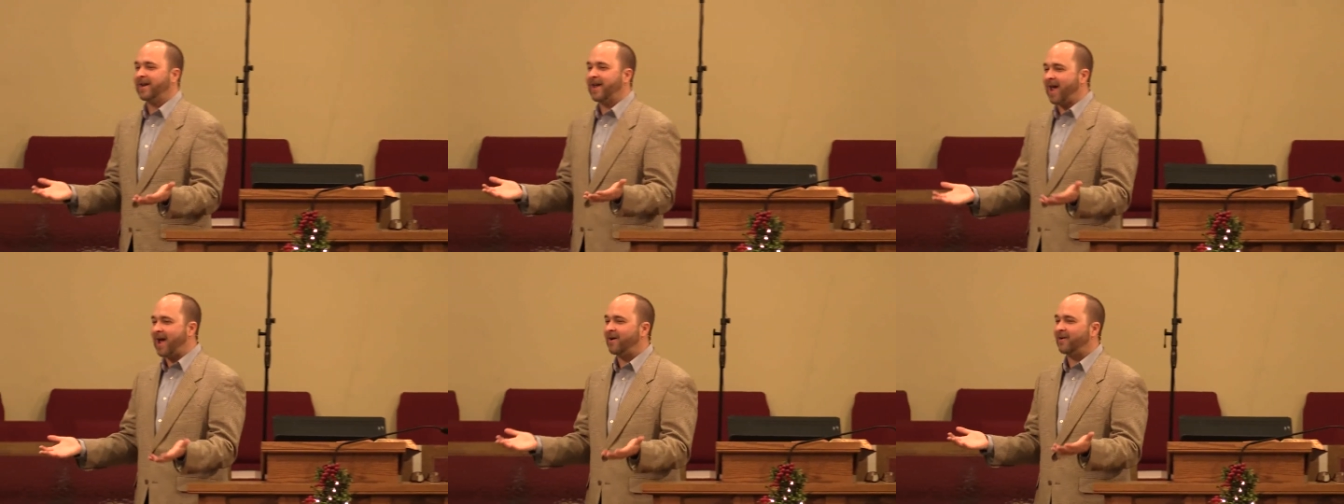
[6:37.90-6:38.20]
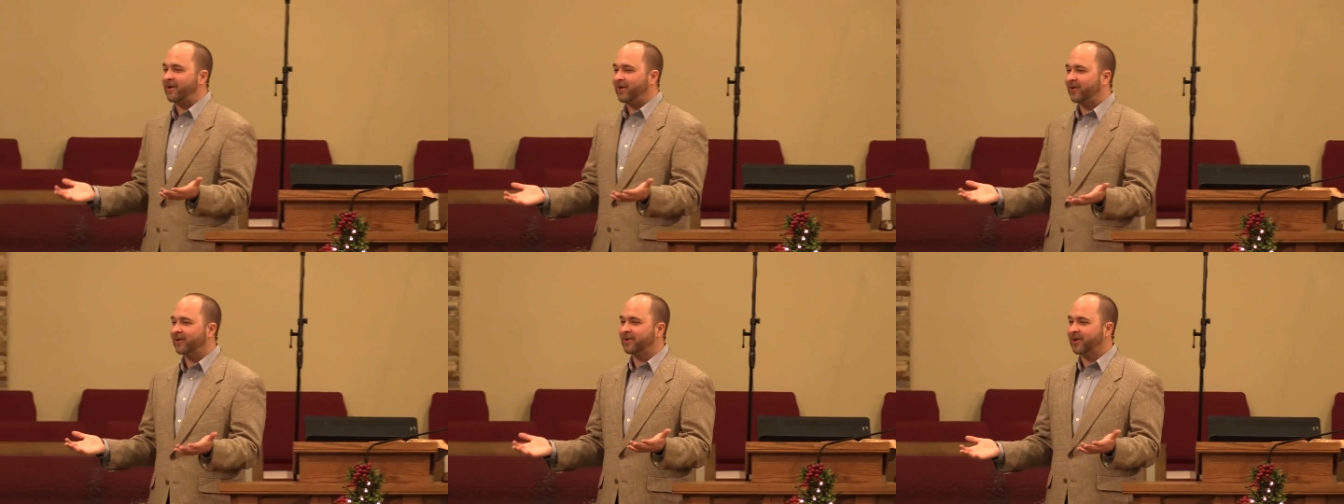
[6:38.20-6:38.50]
now
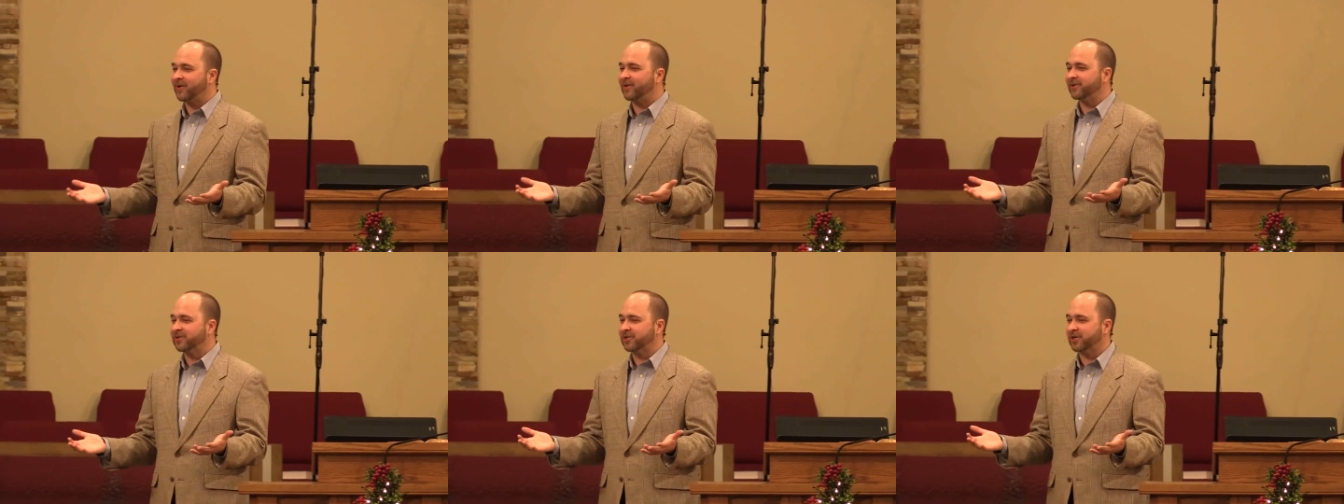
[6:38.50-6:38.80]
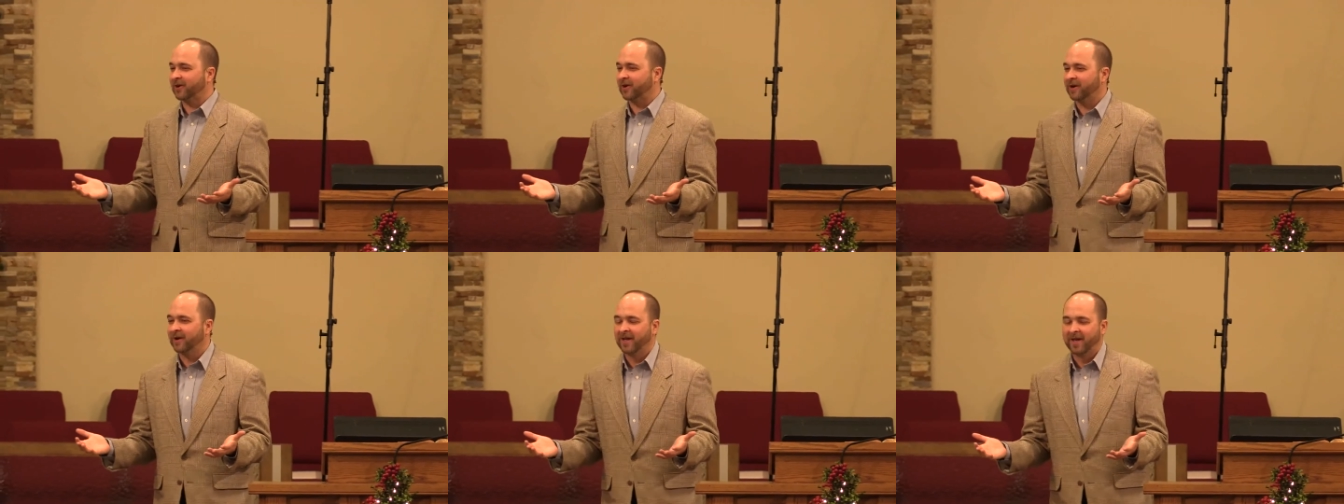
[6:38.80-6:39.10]
in our
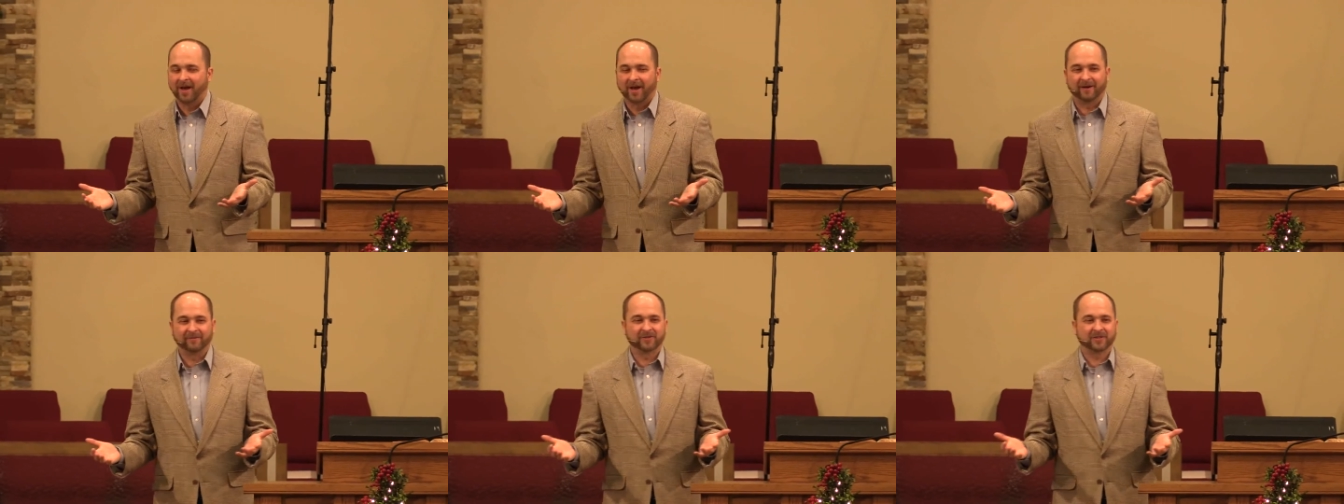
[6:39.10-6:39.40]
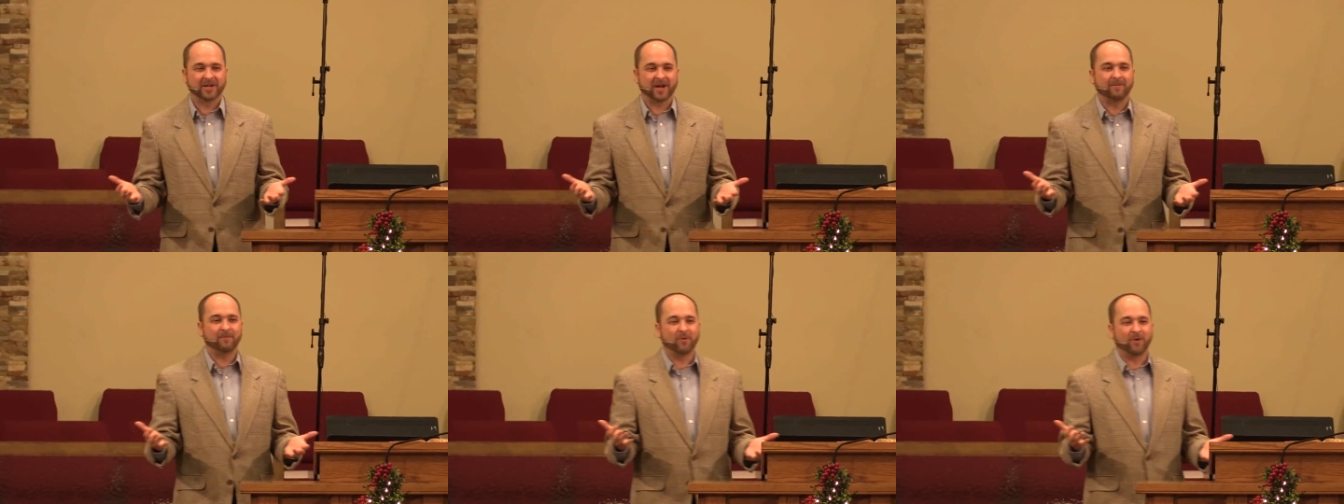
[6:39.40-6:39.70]
culture of
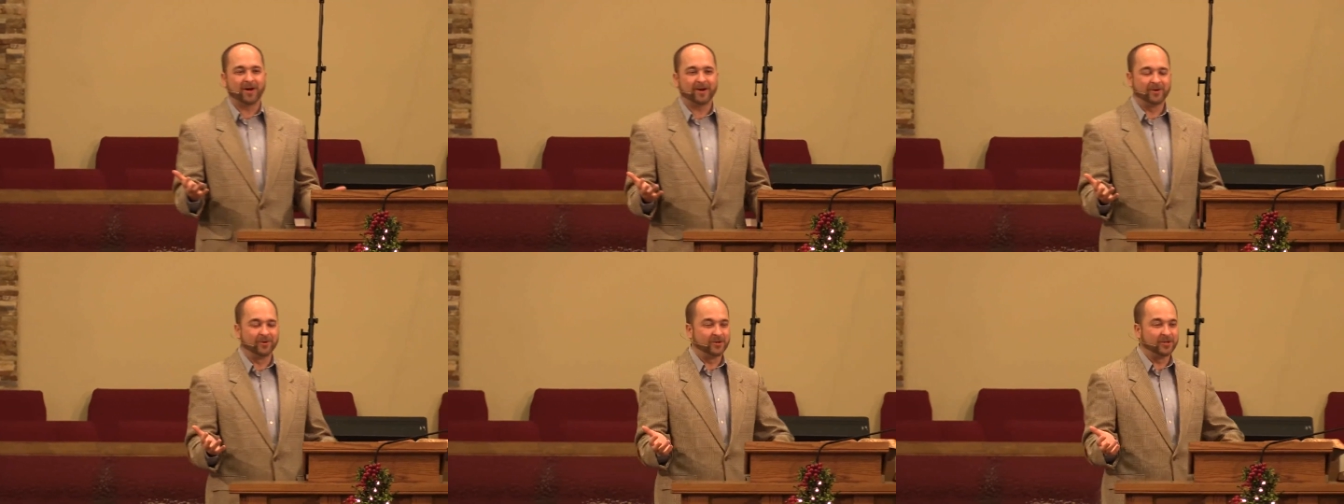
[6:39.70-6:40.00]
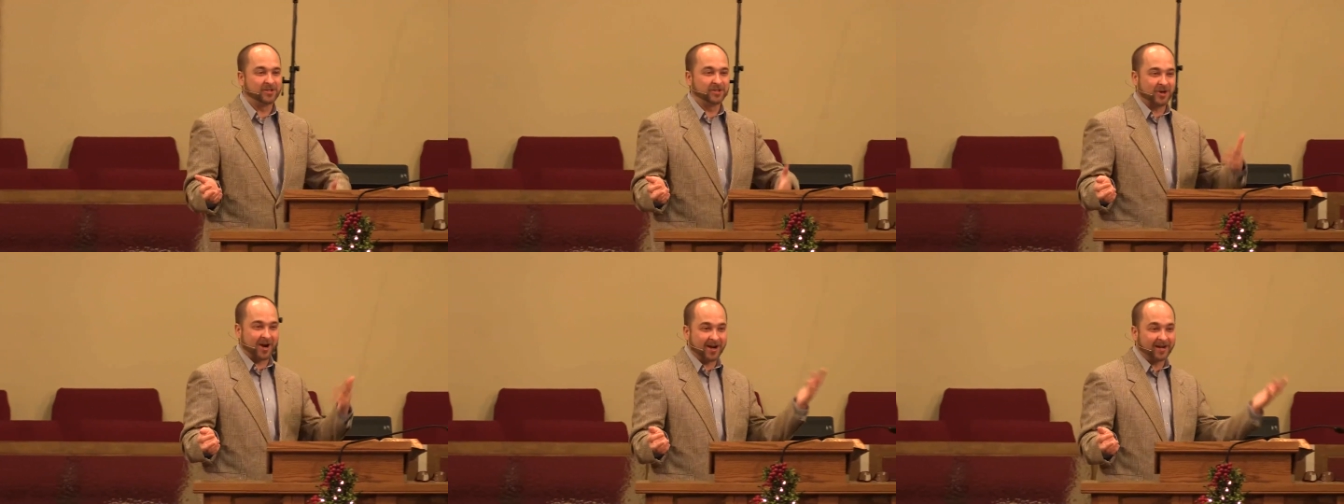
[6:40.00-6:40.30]
someone who
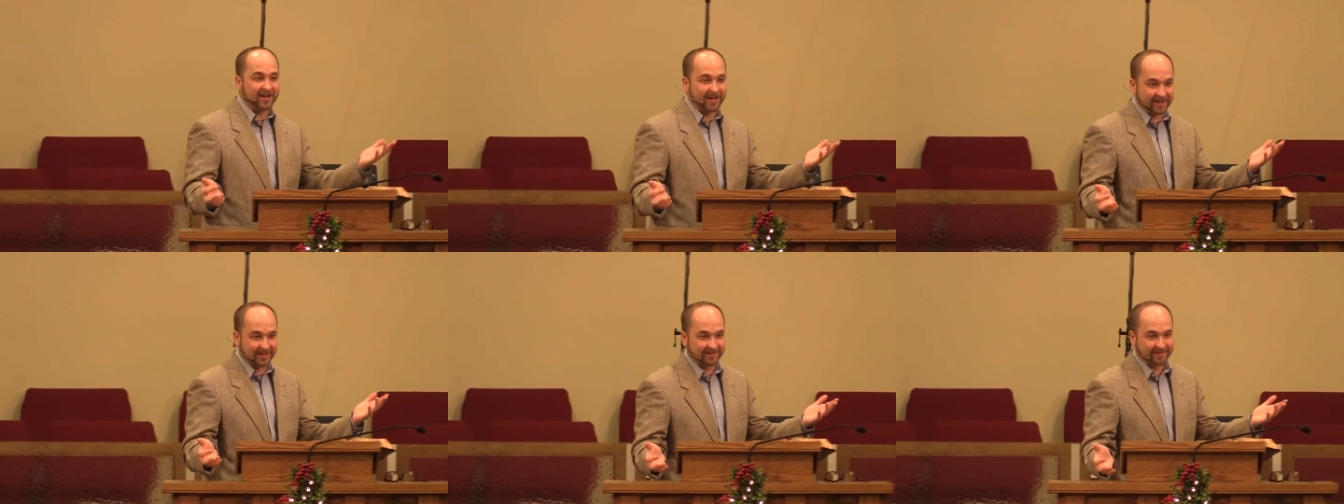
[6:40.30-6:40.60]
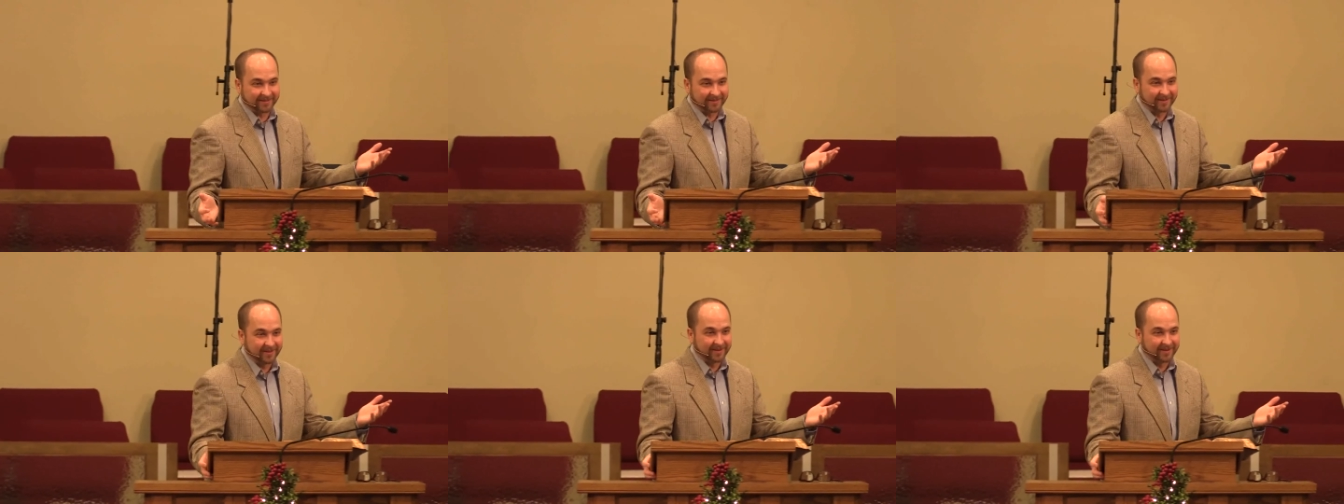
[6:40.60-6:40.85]
is drunken.